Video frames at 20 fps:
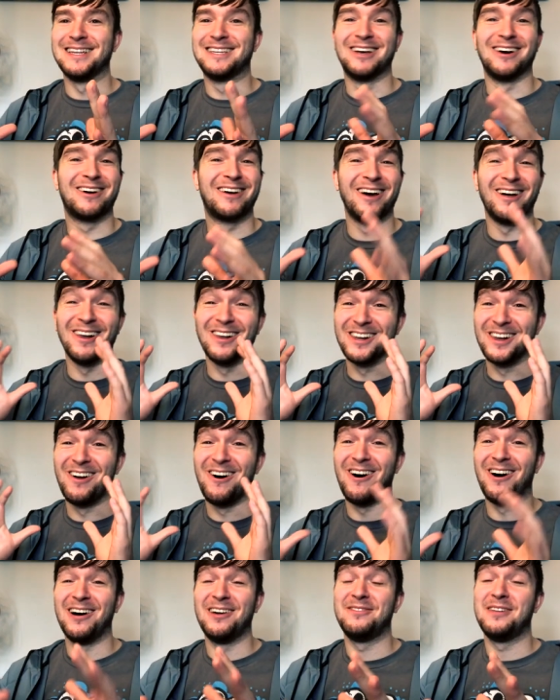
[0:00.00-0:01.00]
It took a
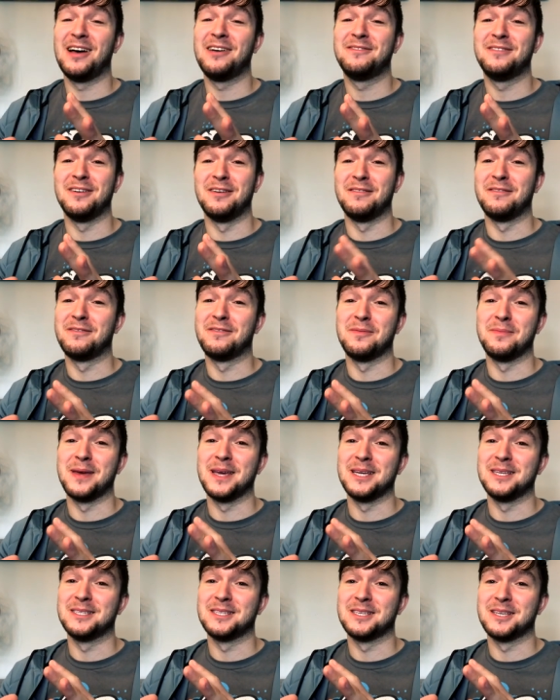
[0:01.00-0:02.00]
lot of effort for
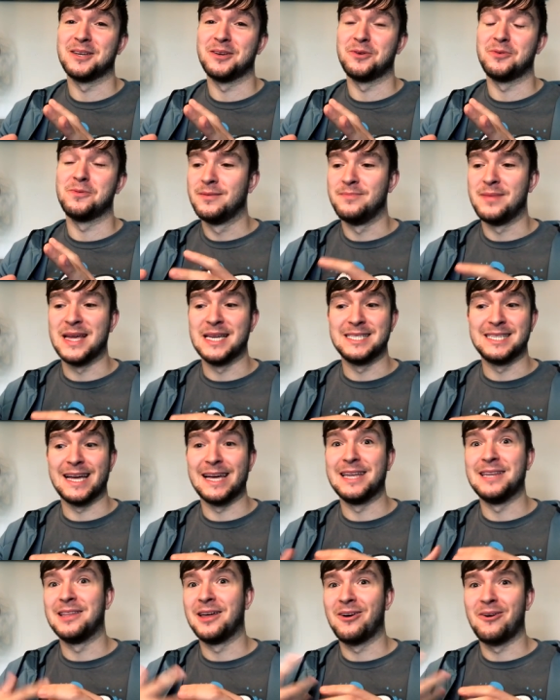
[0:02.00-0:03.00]
me to
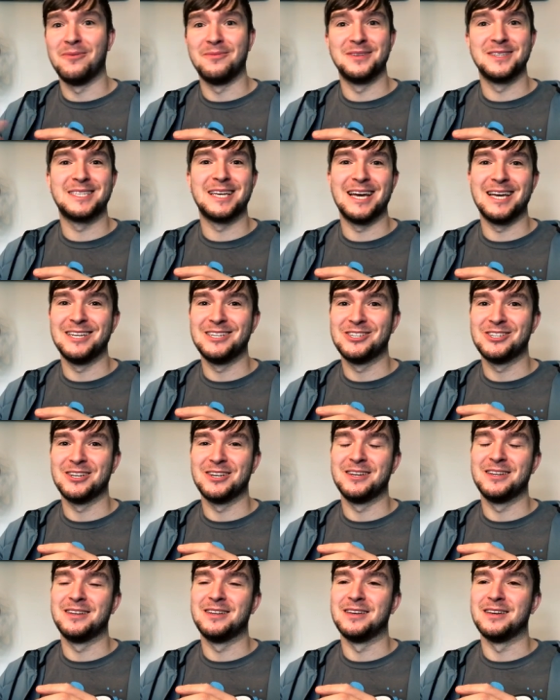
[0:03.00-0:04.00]
maintain the
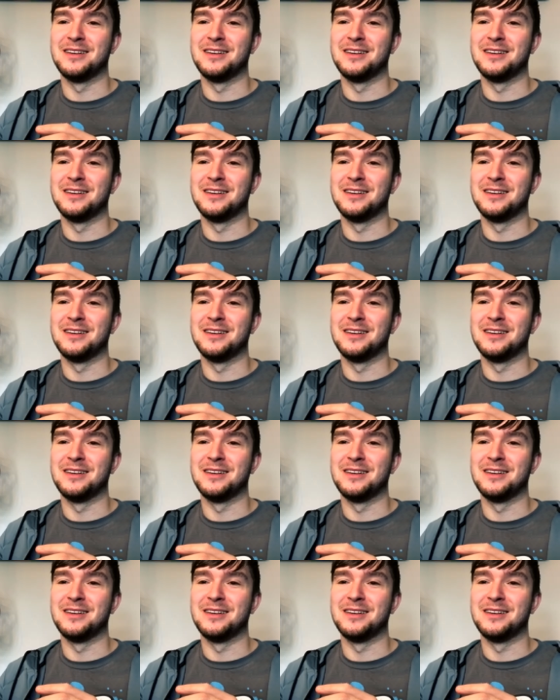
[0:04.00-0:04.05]
conversation.